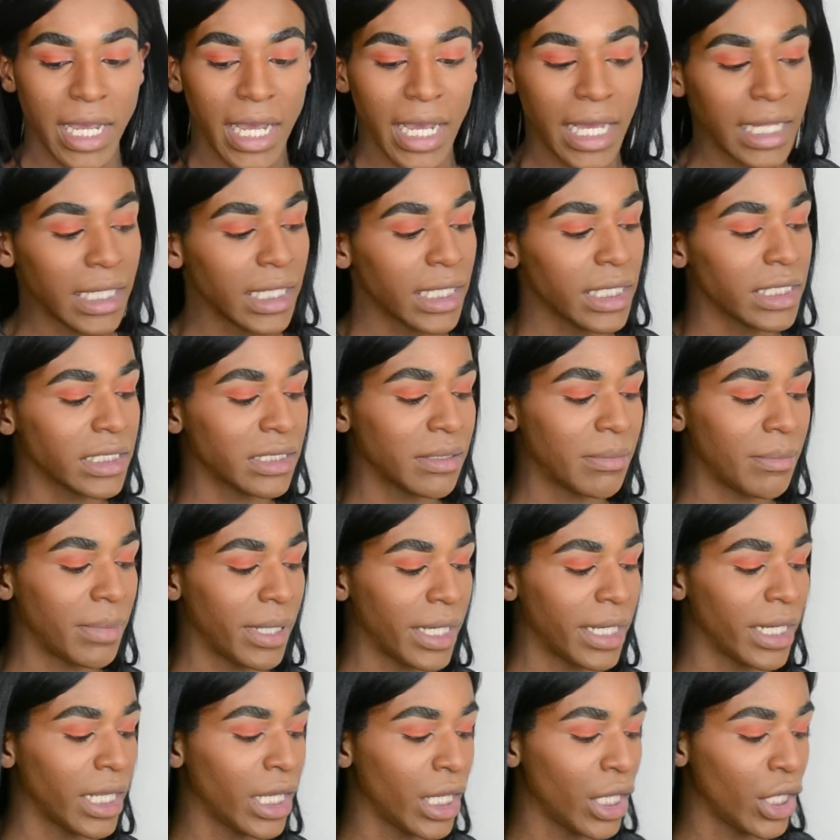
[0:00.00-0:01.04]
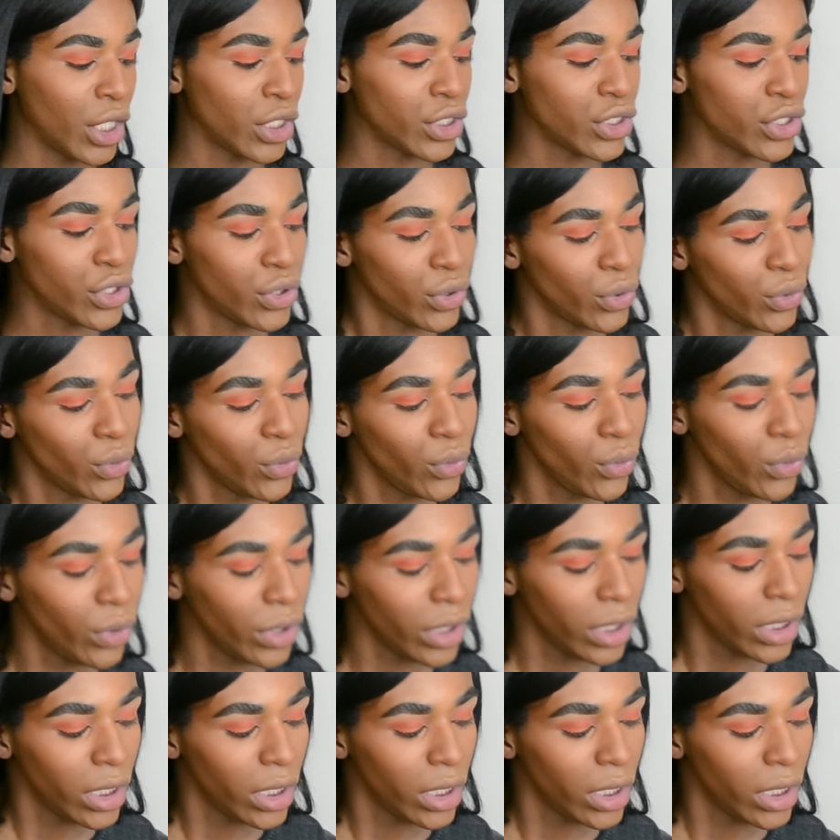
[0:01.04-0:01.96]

eyelid is a bit too